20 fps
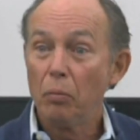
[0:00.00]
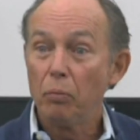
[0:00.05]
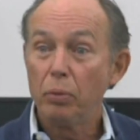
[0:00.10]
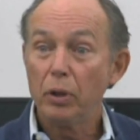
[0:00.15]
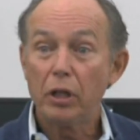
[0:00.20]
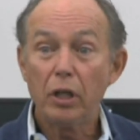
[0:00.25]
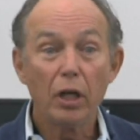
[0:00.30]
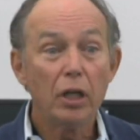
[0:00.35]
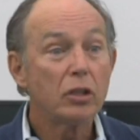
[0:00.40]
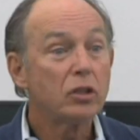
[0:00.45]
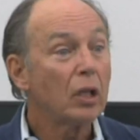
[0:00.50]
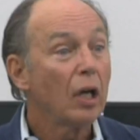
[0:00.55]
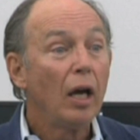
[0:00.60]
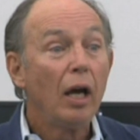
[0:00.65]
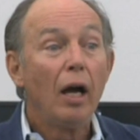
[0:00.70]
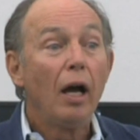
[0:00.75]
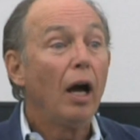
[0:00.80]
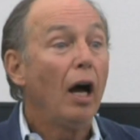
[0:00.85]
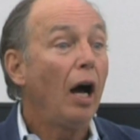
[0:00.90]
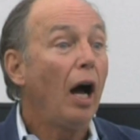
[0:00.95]
Because
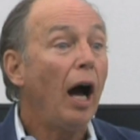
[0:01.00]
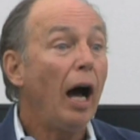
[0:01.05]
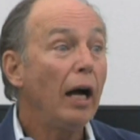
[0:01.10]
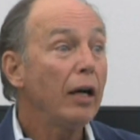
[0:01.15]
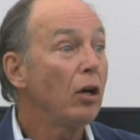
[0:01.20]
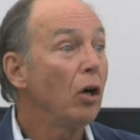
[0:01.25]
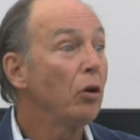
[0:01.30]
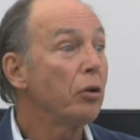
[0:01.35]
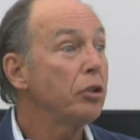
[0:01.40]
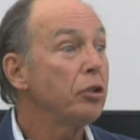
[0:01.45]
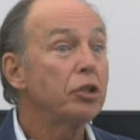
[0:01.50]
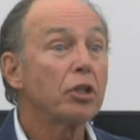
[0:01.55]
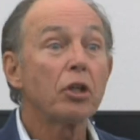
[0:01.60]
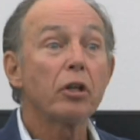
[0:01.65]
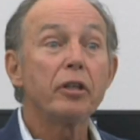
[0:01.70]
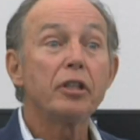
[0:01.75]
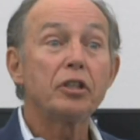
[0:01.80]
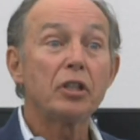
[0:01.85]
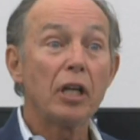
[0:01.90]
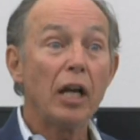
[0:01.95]
I go to
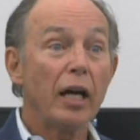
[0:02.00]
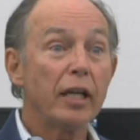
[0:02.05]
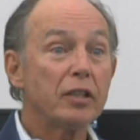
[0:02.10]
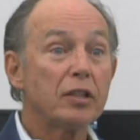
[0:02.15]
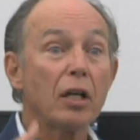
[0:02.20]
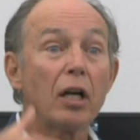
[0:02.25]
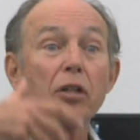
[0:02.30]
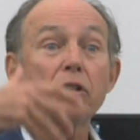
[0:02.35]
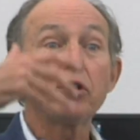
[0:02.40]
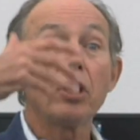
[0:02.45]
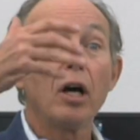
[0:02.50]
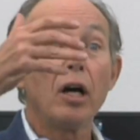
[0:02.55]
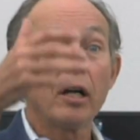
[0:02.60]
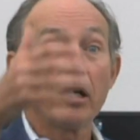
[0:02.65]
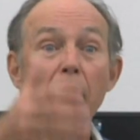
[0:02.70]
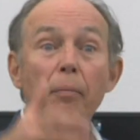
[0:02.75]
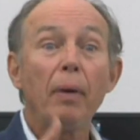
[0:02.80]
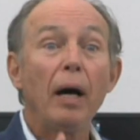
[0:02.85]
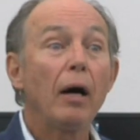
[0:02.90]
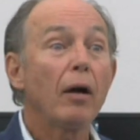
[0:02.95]
juries and I start
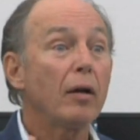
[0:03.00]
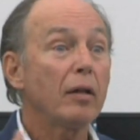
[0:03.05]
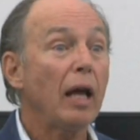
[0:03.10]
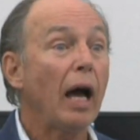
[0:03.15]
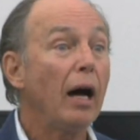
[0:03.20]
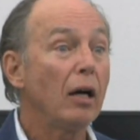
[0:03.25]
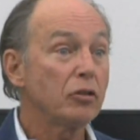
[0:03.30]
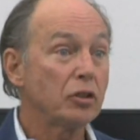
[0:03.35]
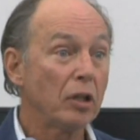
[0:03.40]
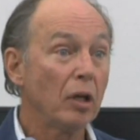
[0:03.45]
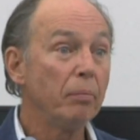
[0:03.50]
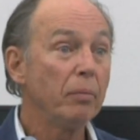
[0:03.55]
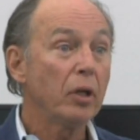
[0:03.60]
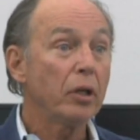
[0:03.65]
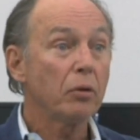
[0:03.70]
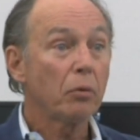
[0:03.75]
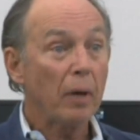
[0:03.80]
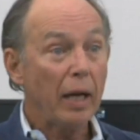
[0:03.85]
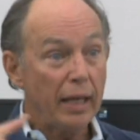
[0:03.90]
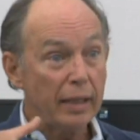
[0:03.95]
talking about how
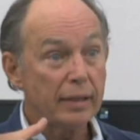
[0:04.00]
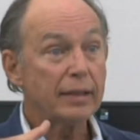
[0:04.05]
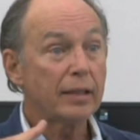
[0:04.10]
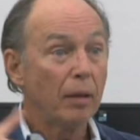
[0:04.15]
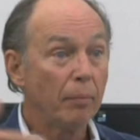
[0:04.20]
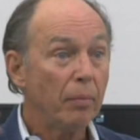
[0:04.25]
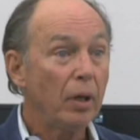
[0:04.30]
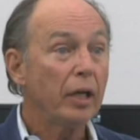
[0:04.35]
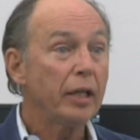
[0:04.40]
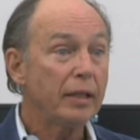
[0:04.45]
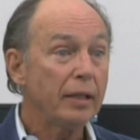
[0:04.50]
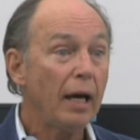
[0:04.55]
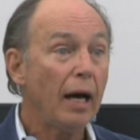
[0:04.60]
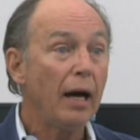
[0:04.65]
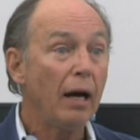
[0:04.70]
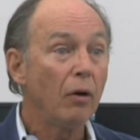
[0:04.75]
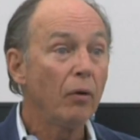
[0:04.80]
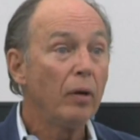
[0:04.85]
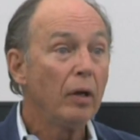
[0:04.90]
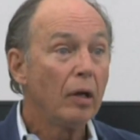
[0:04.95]
somebody ran somebody
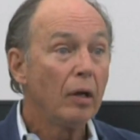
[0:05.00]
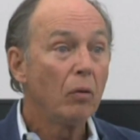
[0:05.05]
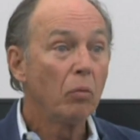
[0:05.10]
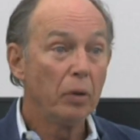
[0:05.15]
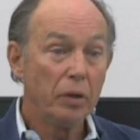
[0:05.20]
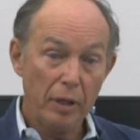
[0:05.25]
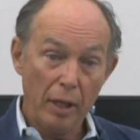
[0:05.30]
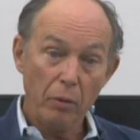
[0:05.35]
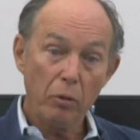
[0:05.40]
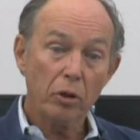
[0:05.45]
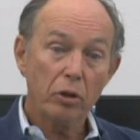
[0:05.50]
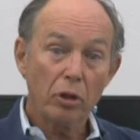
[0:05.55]
down when they were